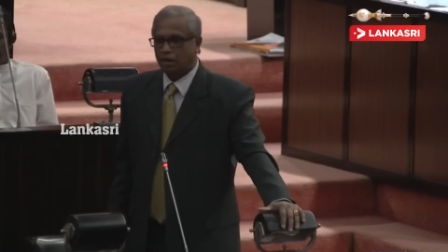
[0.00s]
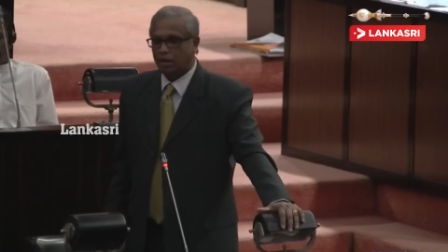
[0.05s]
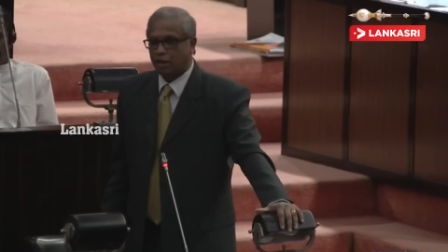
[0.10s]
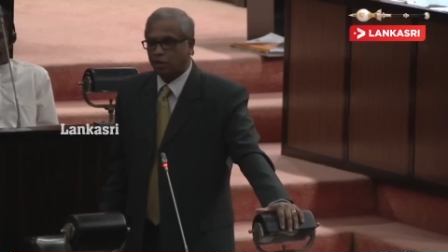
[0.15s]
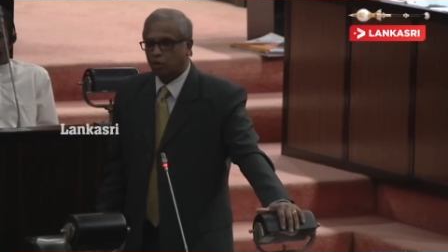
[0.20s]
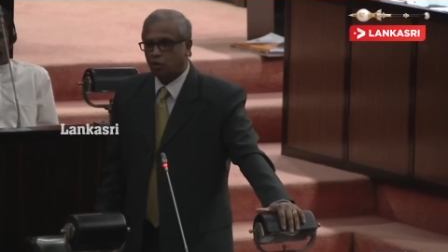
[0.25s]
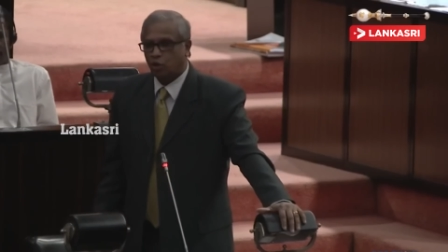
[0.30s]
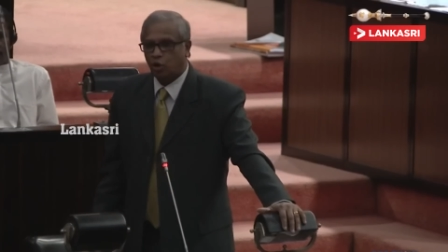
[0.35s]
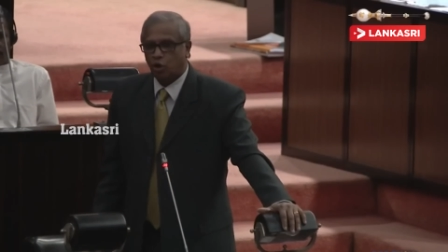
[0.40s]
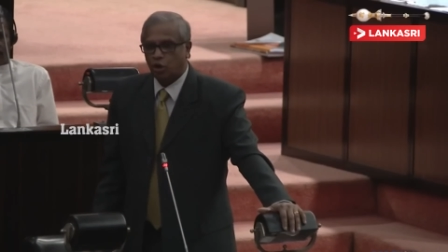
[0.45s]

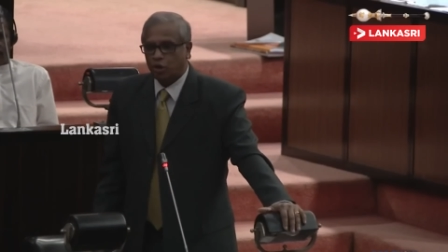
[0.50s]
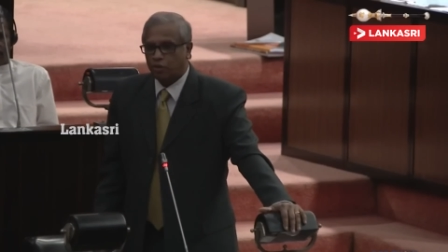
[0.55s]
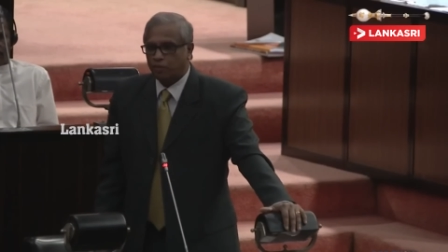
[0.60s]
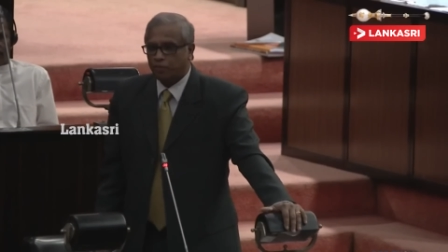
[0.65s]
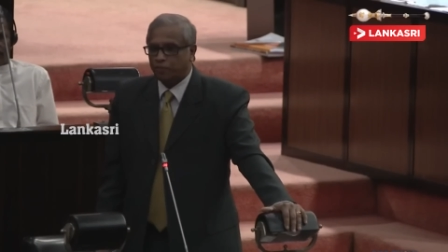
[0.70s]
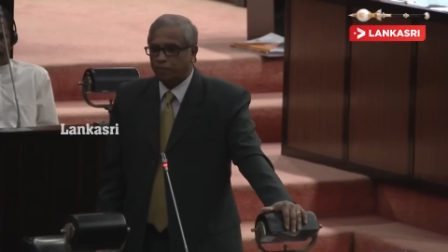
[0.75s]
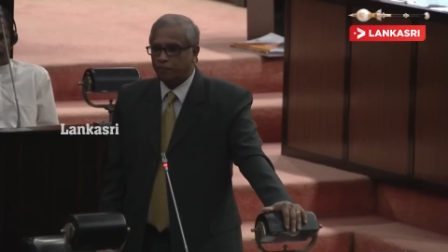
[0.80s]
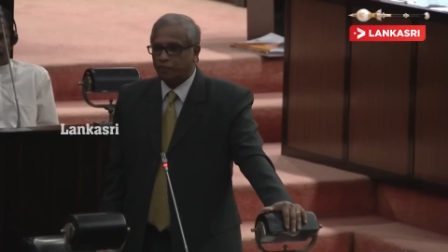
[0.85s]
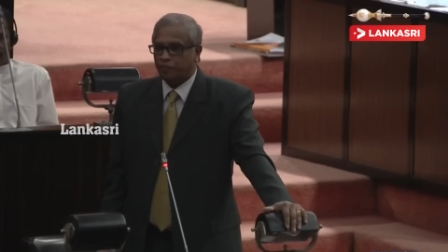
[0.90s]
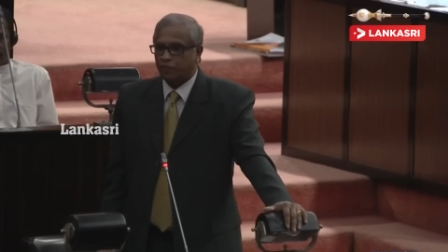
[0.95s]
writ court
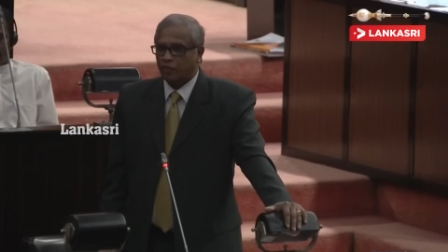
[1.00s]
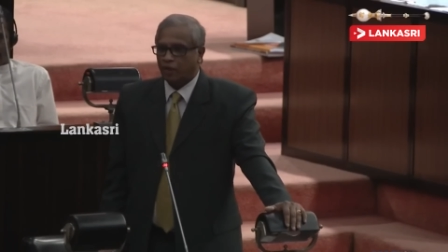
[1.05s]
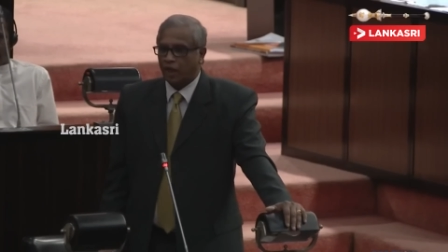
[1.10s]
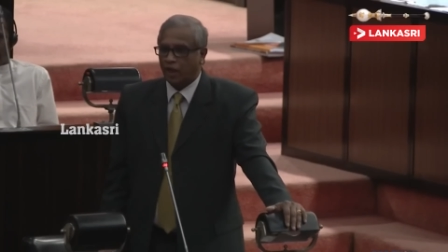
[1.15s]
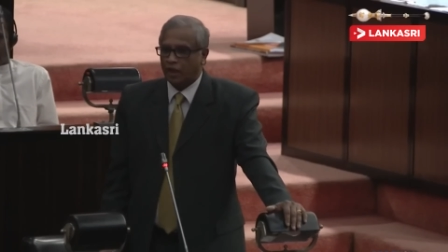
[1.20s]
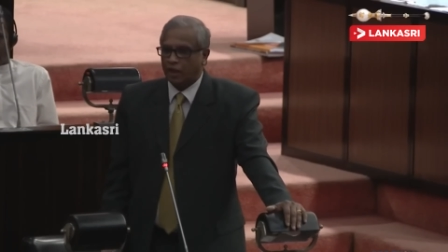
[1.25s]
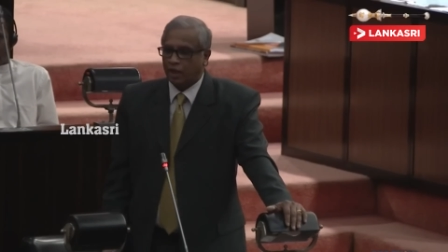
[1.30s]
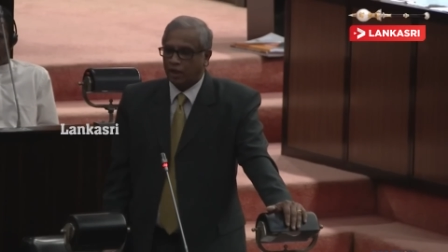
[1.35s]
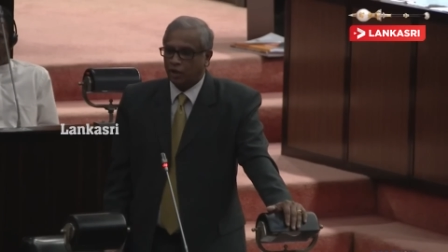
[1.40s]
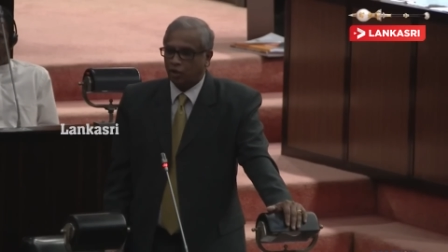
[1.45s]

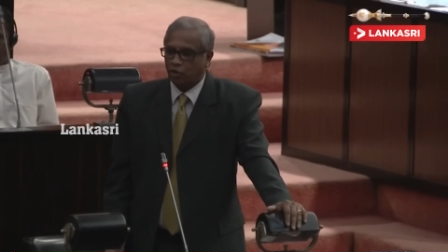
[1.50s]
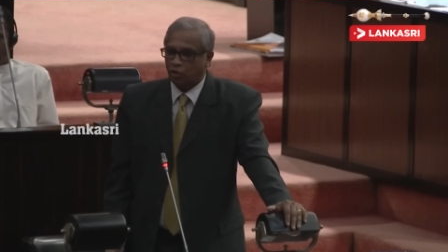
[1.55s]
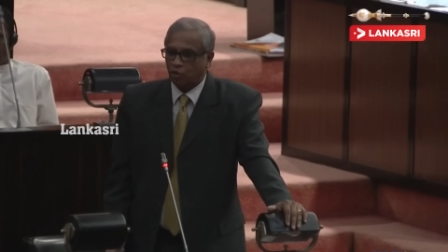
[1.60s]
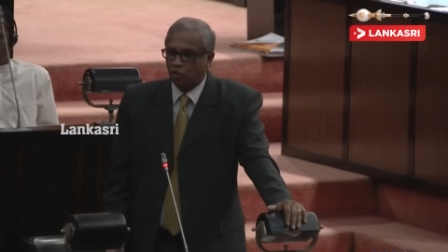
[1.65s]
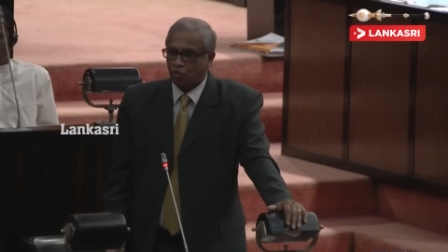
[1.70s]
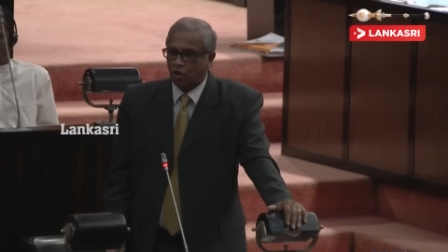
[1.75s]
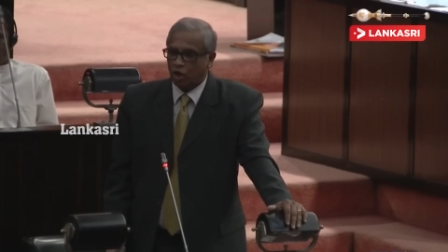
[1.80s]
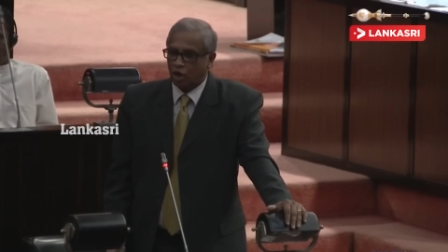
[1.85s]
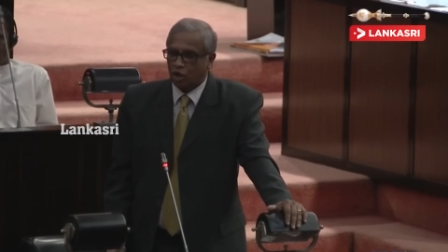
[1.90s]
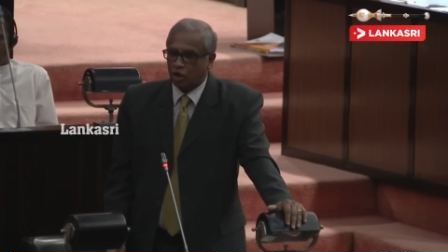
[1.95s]
and get a
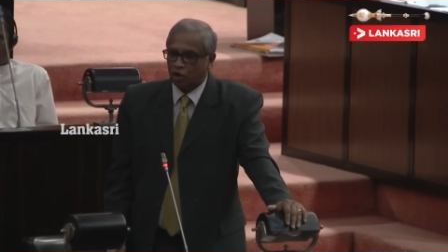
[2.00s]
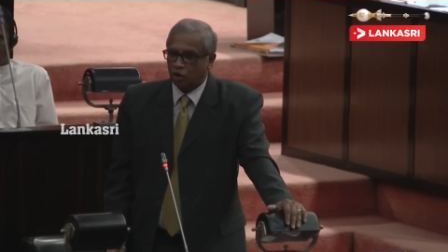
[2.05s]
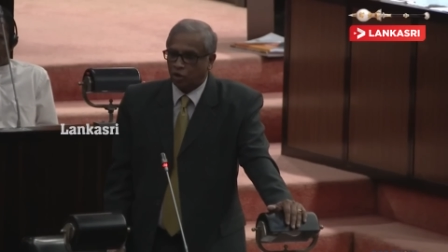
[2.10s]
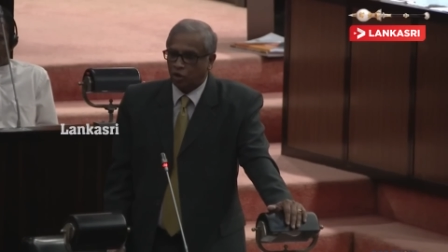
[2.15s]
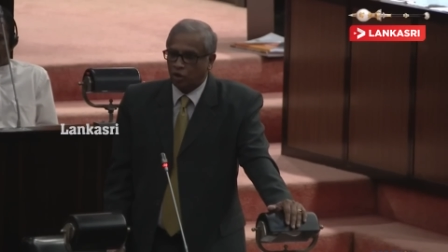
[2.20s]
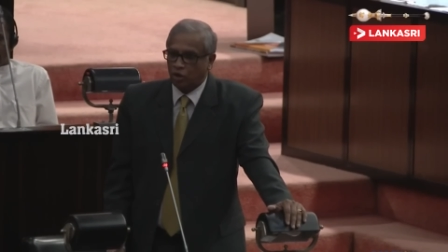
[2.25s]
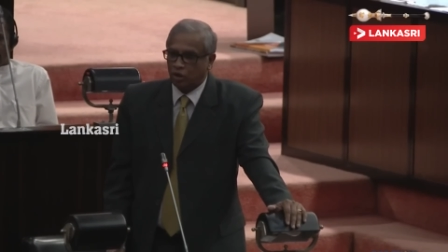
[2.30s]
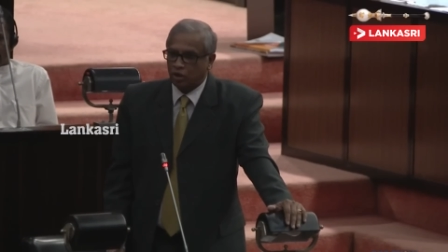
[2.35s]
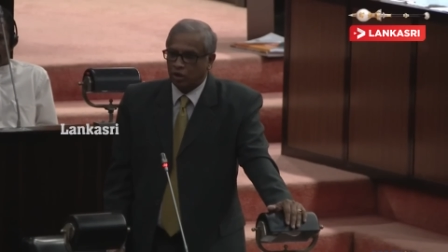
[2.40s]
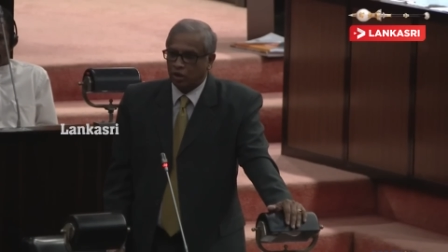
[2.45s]
quo
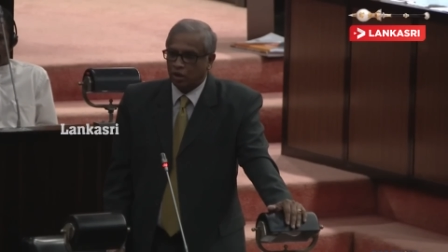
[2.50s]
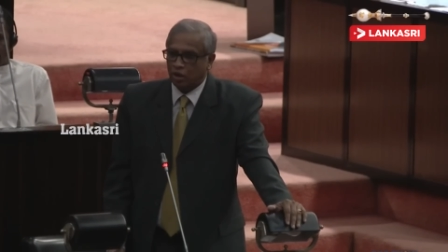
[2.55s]
warranto